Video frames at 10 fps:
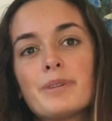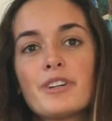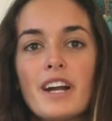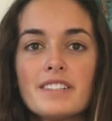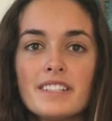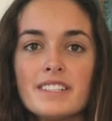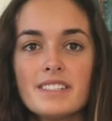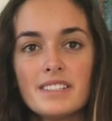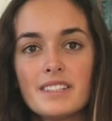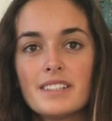
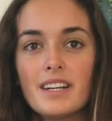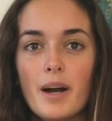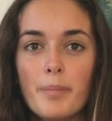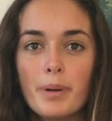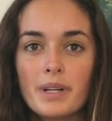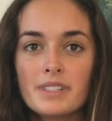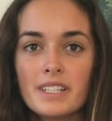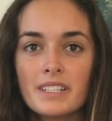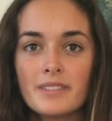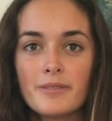progresses, a
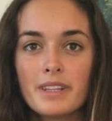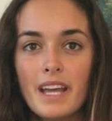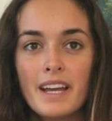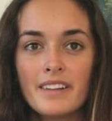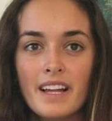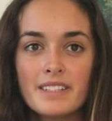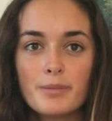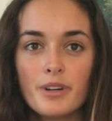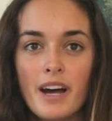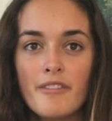person with ALS
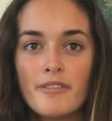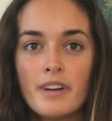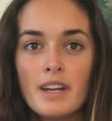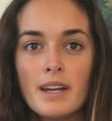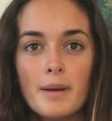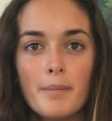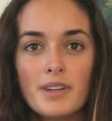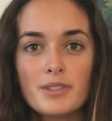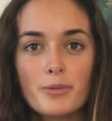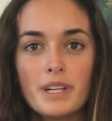will have
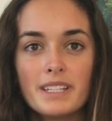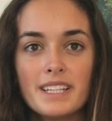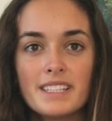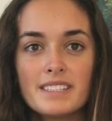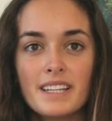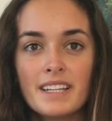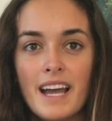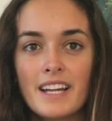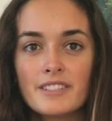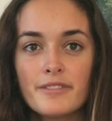muscle weakness and
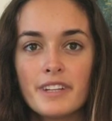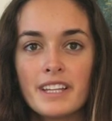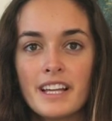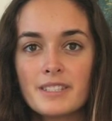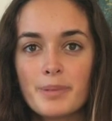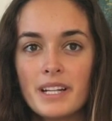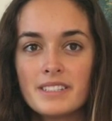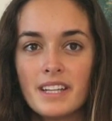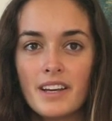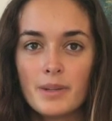atrophy that spreads
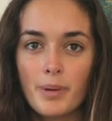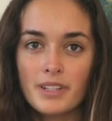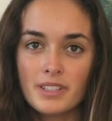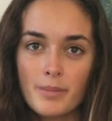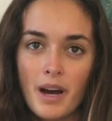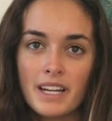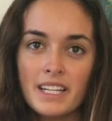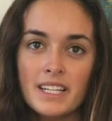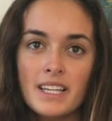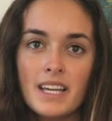to other parts of the
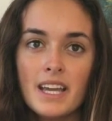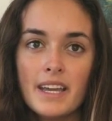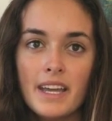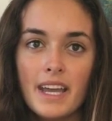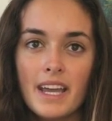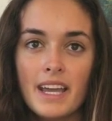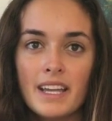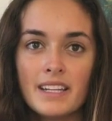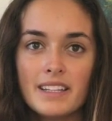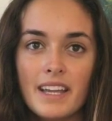body,
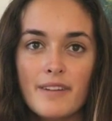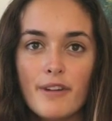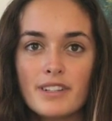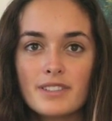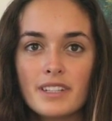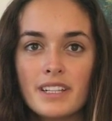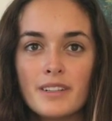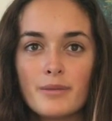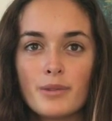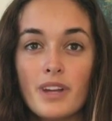and they eventually
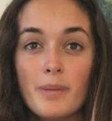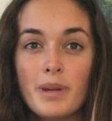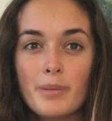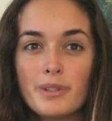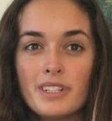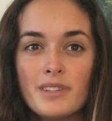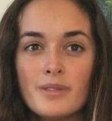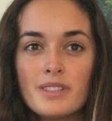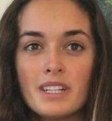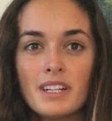will not be able to
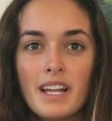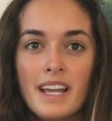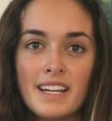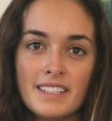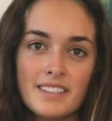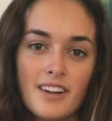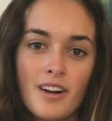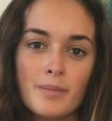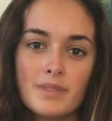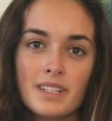use their hands,
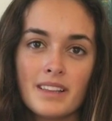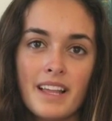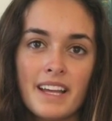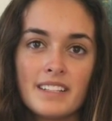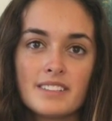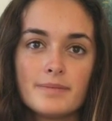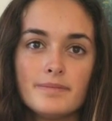arms, and legs.